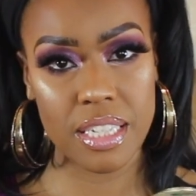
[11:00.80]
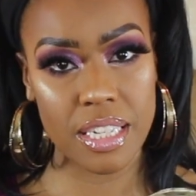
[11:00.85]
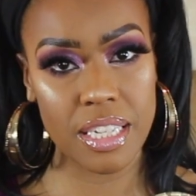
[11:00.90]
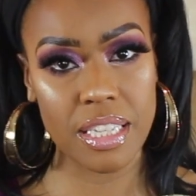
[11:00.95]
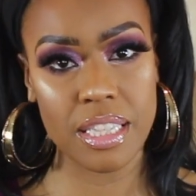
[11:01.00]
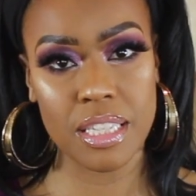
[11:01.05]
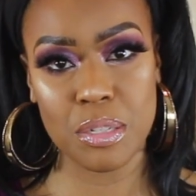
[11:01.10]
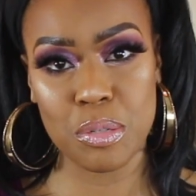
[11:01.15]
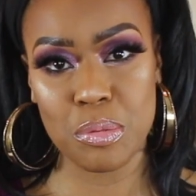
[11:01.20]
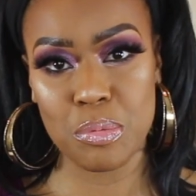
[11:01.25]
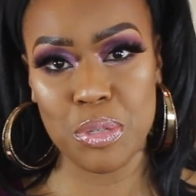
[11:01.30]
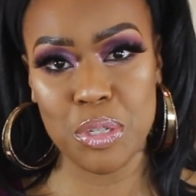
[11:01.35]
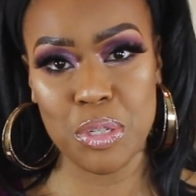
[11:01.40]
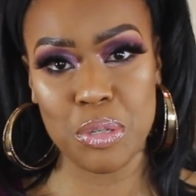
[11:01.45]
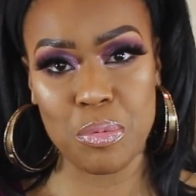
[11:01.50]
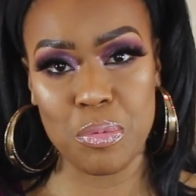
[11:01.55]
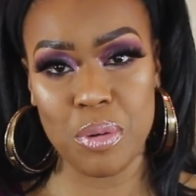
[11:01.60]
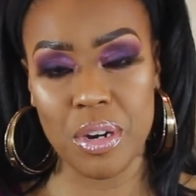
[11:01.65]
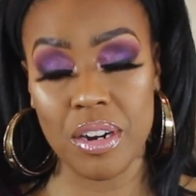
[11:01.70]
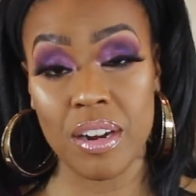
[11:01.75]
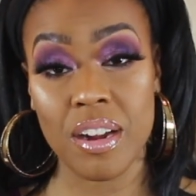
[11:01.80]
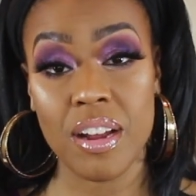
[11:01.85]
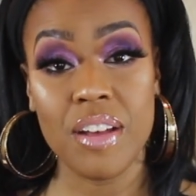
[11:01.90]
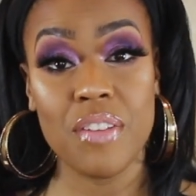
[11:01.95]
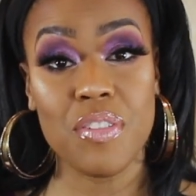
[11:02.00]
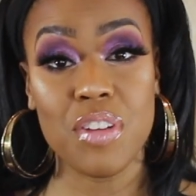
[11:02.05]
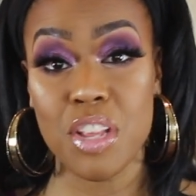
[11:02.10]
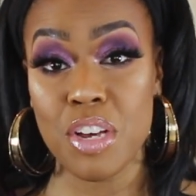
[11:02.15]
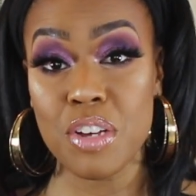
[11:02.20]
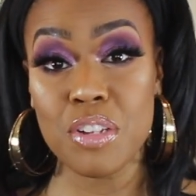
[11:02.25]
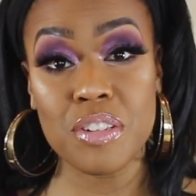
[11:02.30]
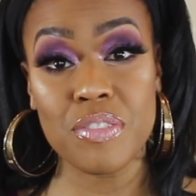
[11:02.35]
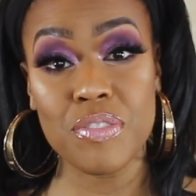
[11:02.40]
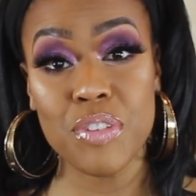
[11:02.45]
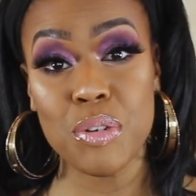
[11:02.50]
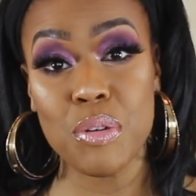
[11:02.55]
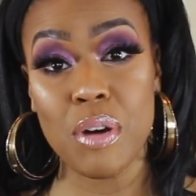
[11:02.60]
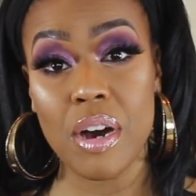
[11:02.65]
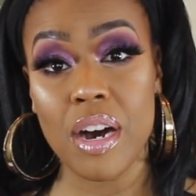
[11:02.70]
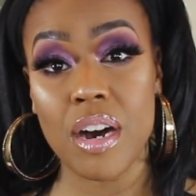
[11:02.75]
to get this one to work. For those of
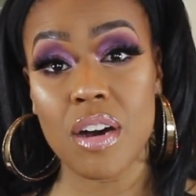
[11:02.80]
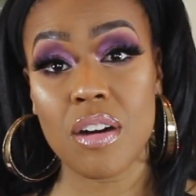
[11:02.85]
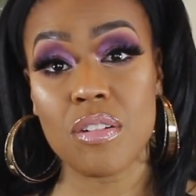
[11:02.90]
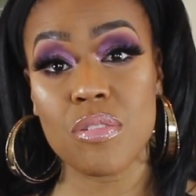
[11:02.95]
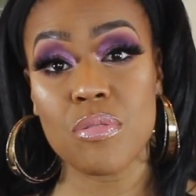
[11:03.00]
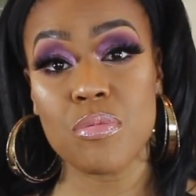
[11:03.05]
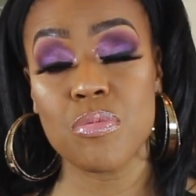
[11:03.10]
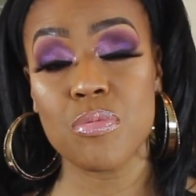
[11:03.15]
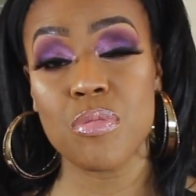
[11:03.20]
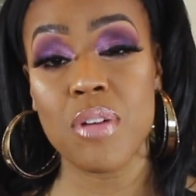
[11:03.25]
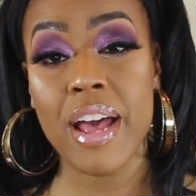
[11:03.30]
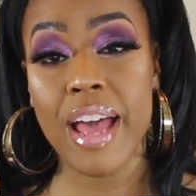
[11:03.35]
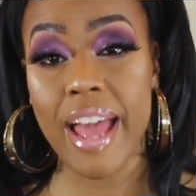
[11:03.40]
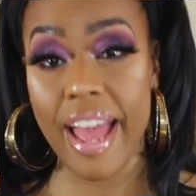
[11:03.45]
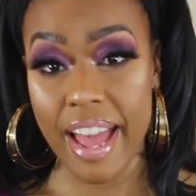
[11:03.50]
you all who